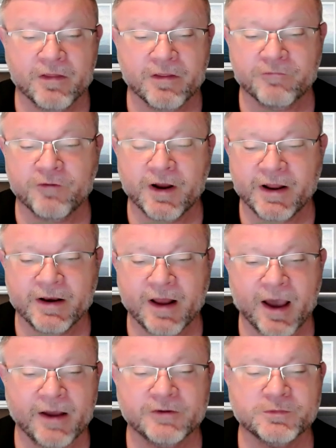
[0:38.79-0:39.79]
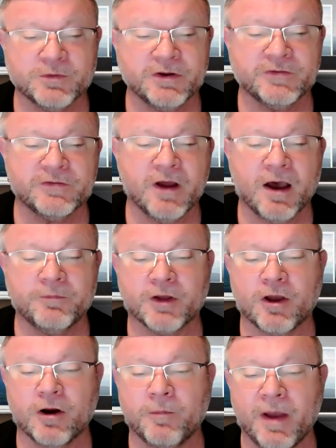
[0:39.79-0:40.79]
The front end dies when you stop.
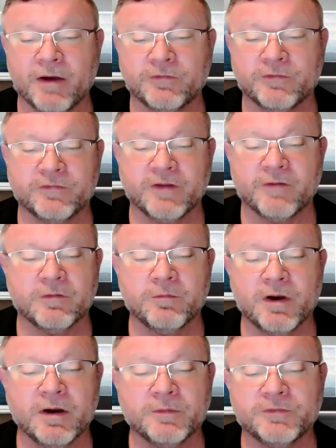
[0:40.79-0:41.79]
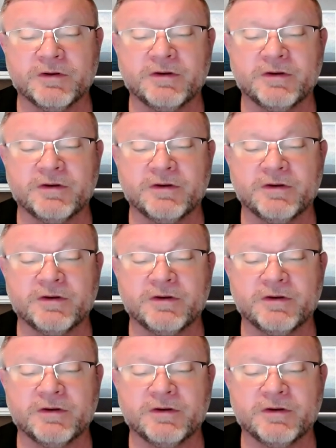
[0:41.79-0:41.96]
The car bounces after bumps.